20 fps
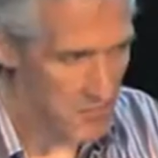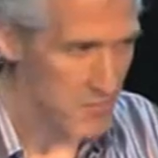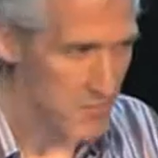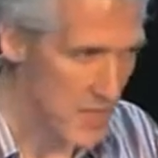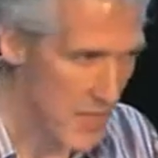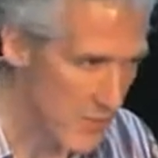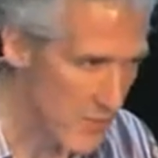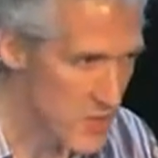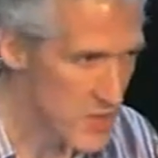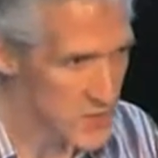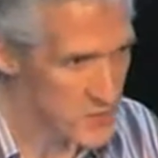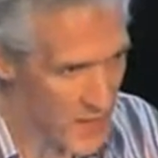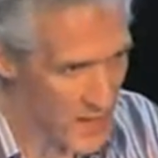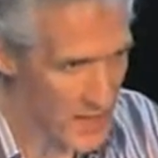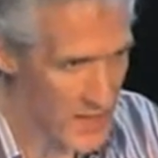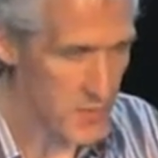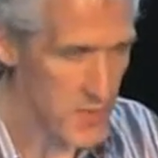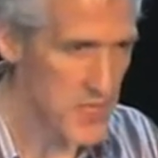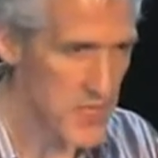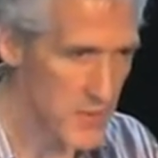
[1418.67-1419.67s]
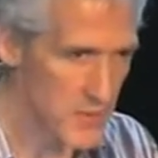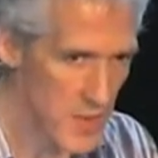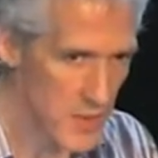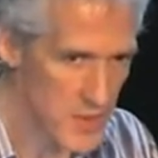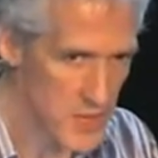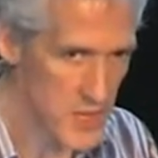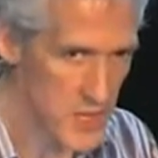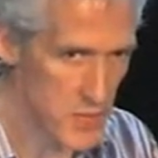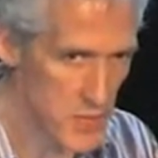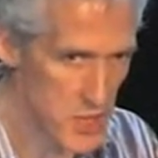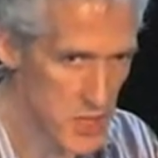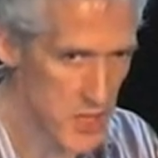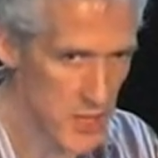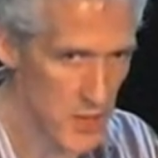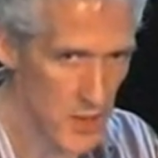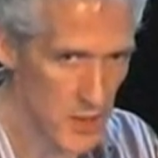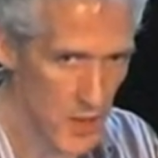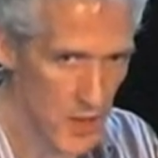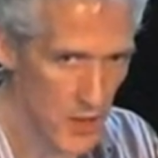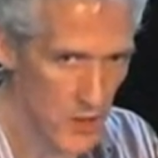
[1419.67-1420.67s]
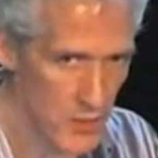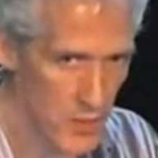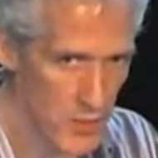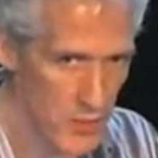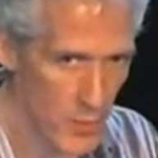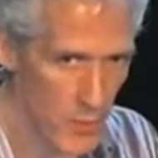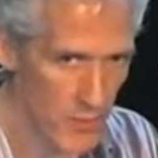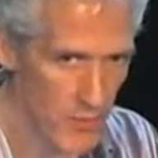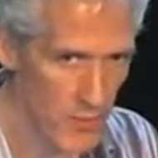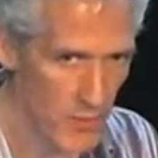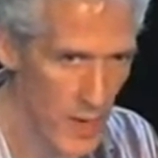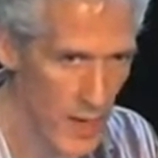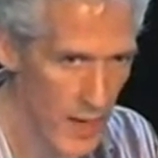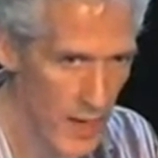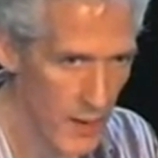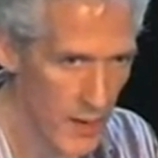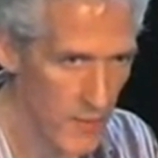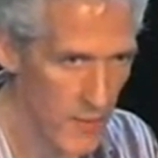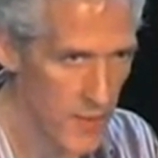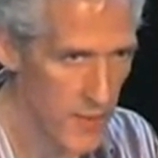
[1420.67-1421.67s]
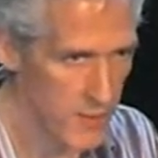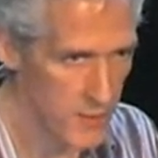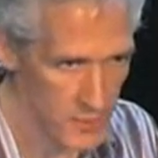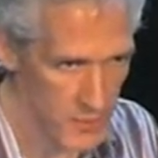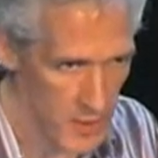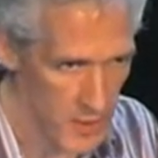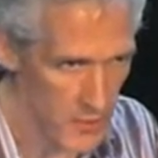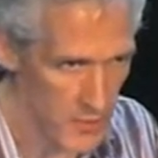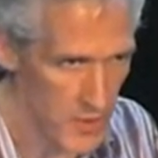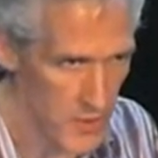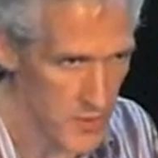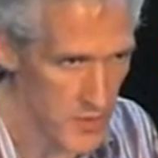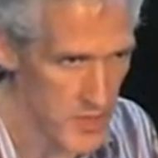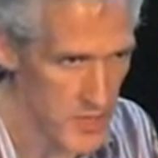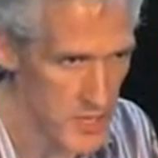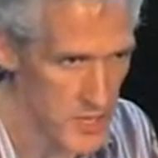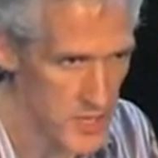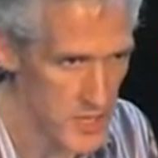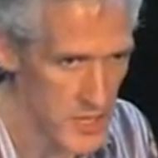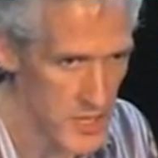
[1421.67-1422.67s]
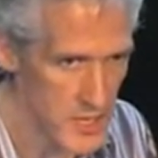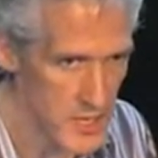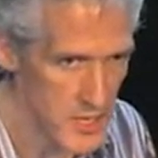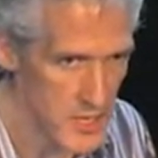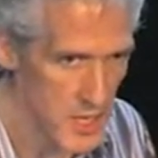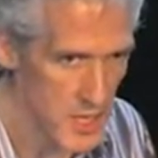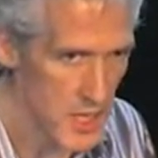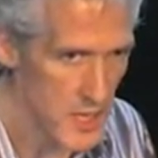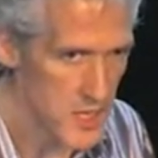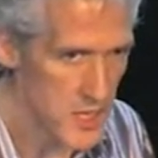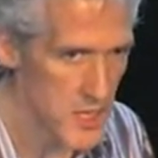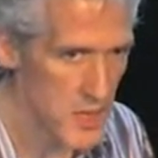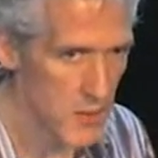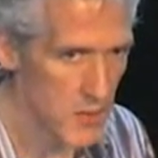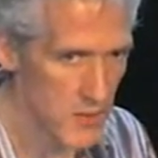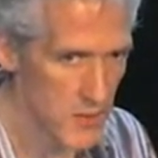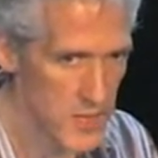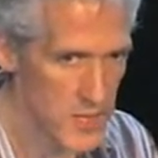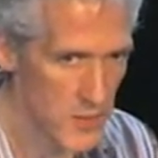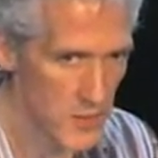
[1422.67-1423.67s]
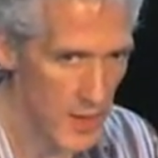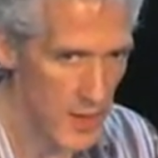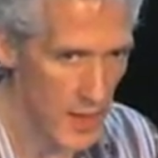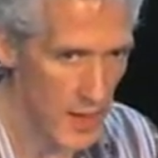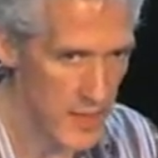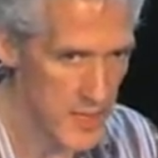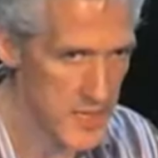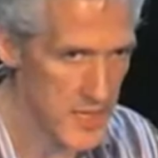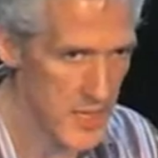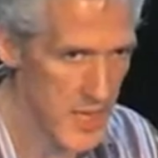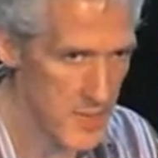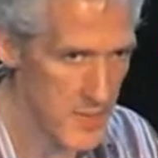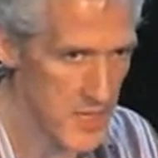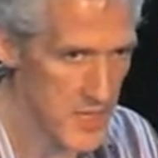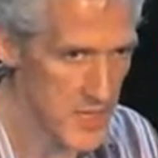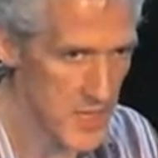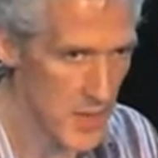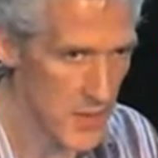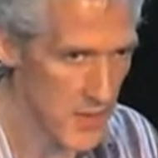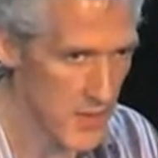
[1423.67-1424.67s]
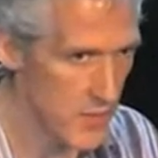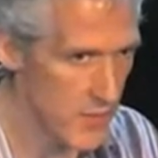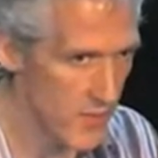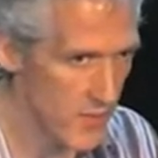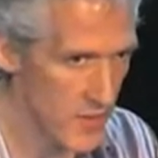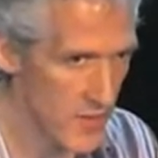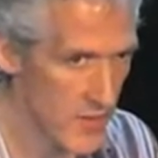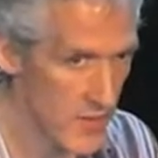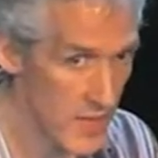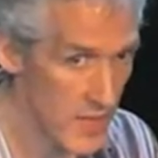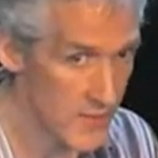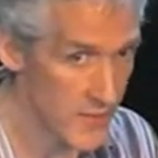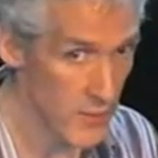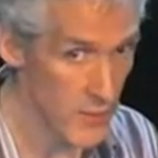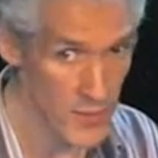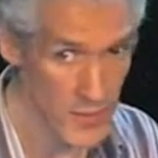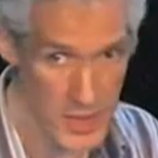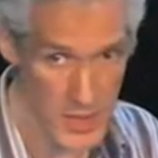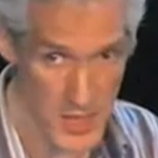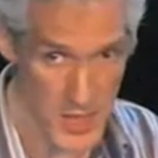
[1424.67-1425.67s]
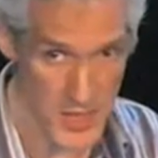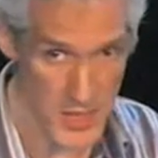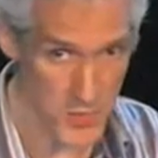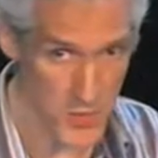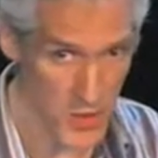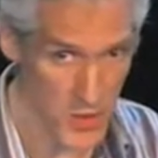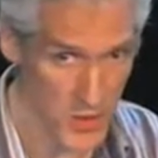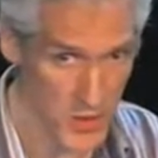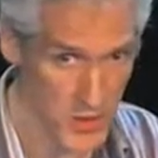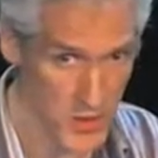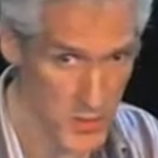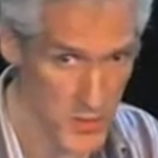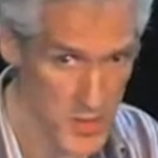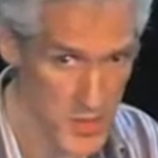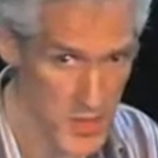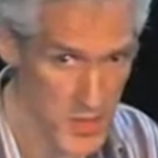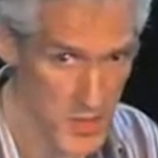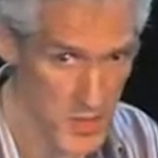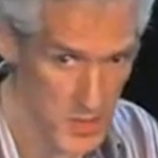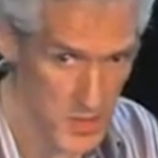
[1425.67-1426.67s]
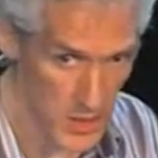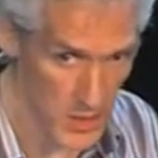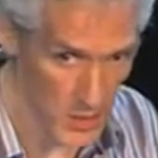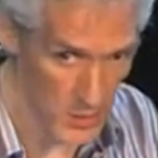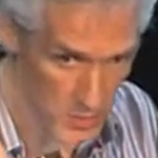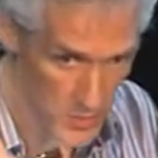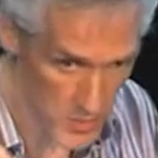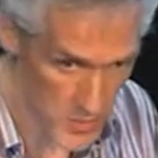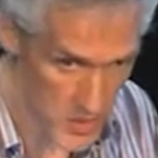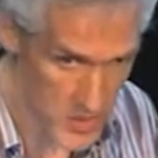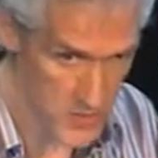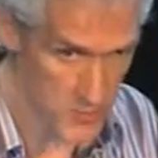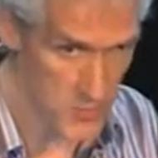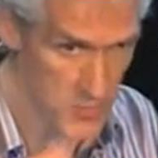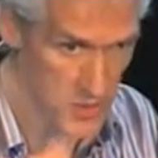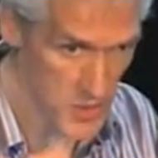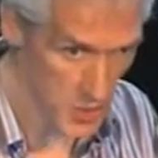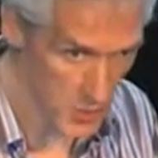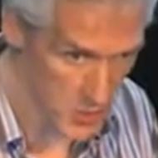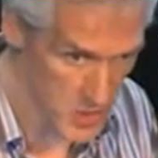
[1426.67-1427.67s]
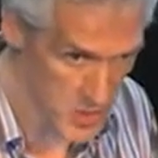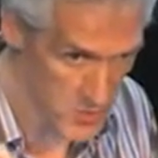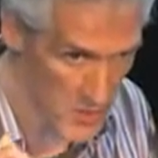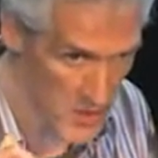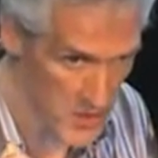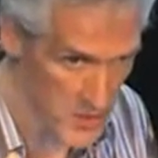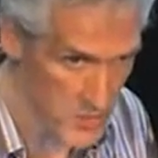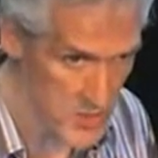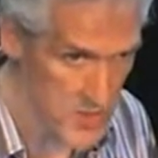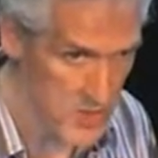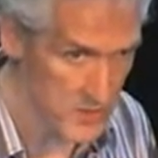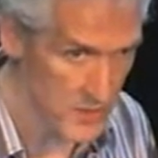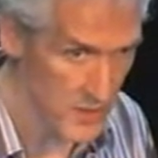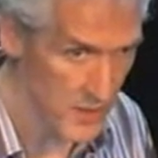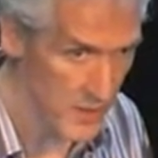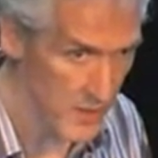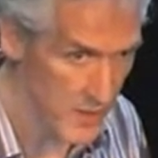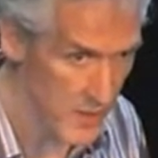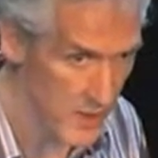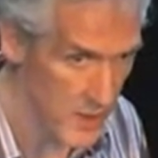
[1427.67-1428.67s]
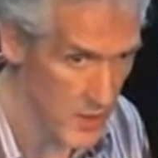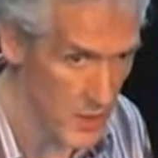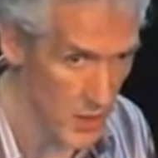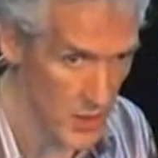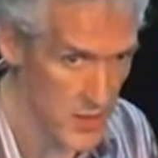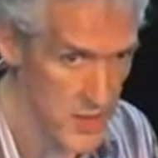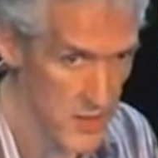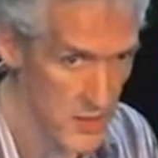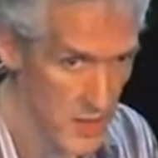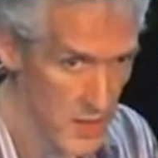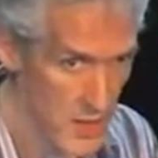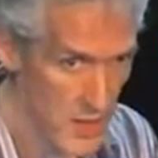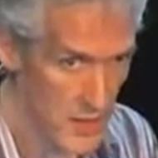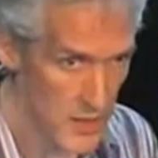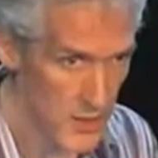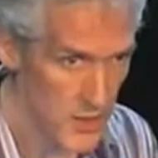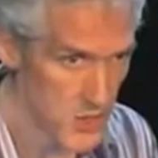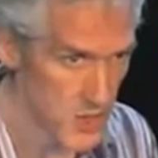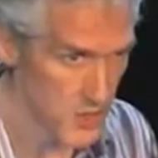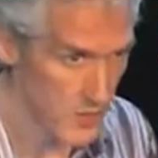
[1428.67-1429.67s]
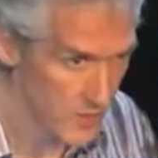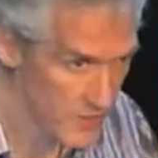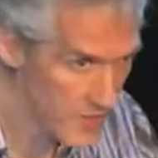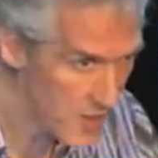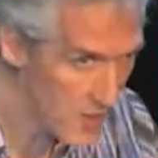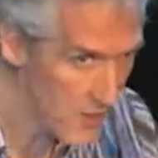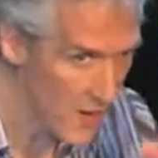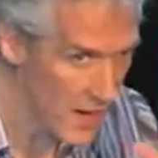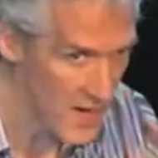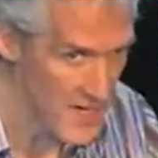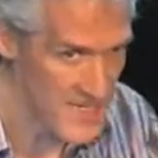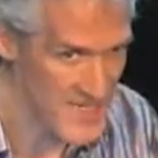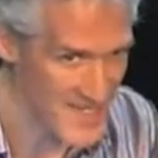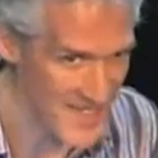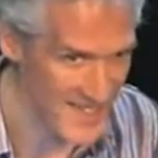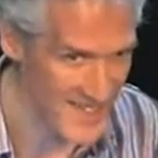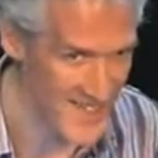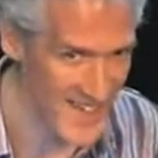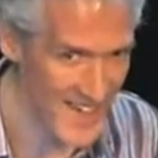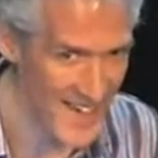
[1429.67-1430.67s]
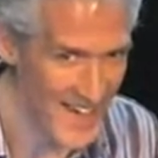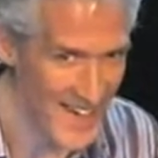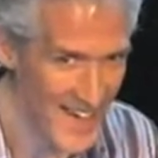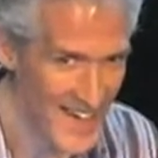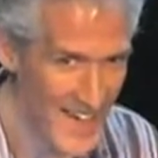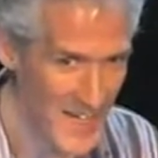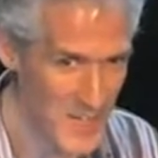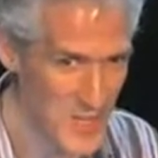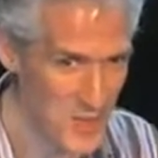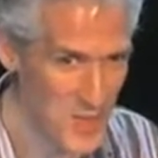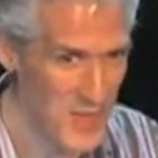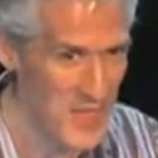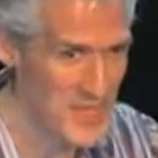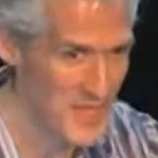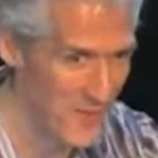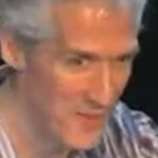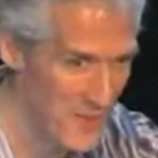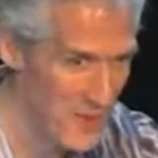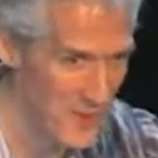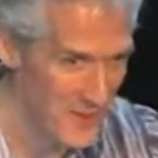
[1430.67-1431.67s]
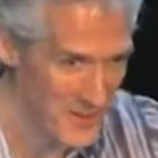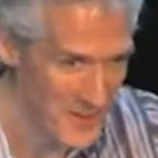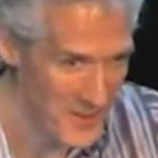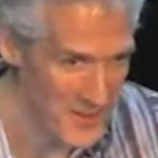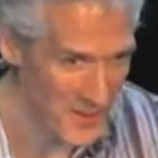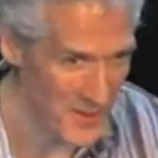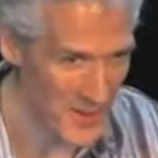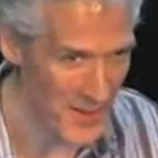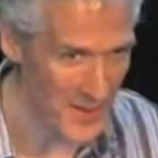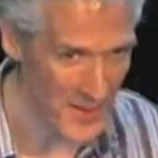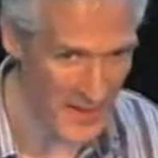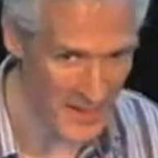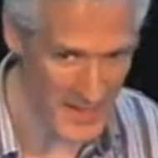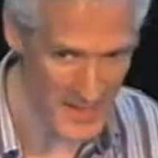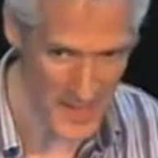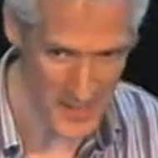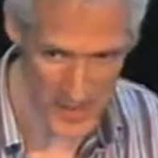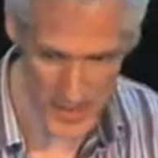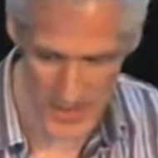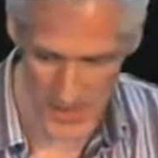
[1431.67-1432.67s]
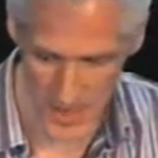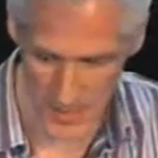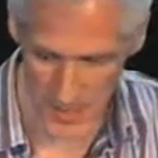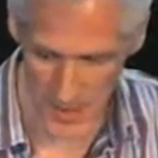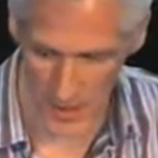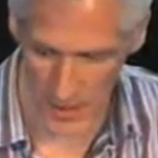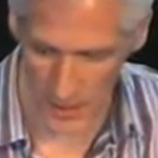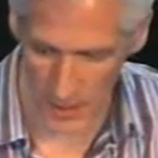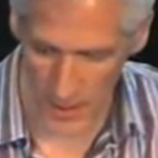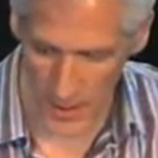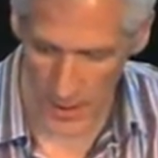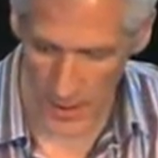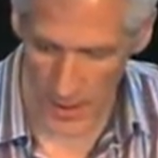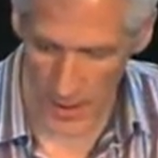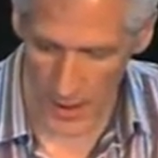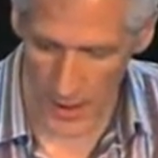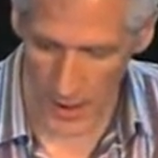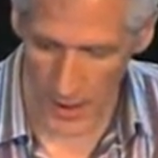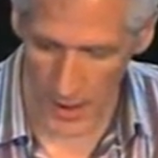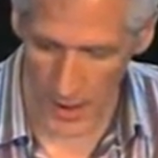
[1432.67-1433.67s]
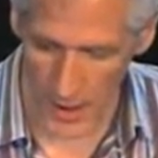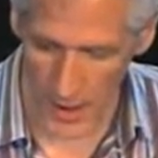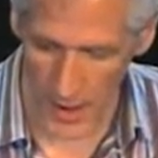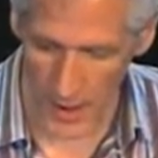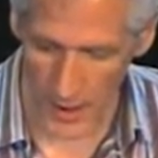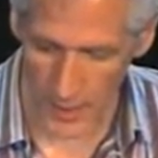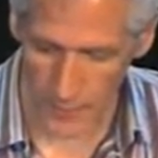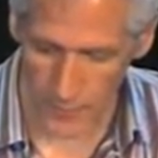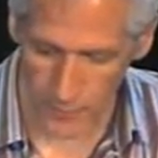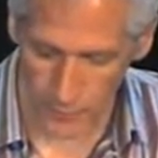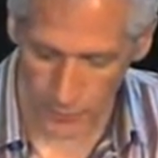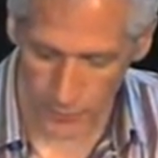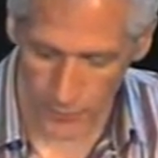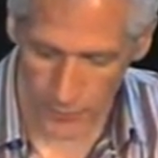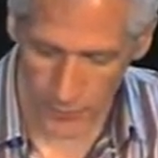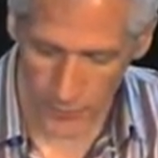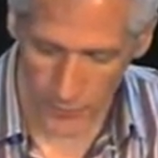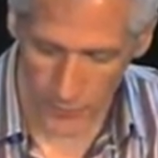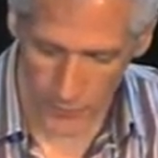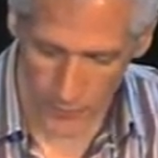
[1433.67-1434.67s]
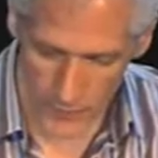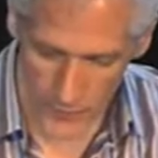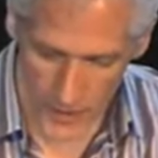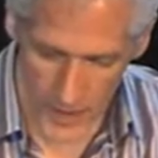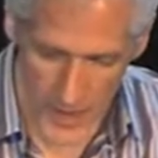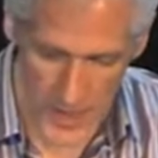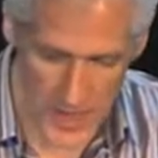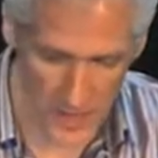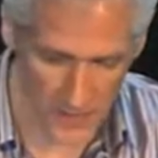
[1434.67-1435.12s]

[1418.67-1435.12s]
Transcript: they have respect, but sometimes suspicion of people uh, with, you know, with PhDs. So, so us in MSR, we've got to be very careful when we address product groups to, you know, you know, speak specifically and not, not sort of theorize and, and speak as if you're, you know, in an academic seminar. Uh, his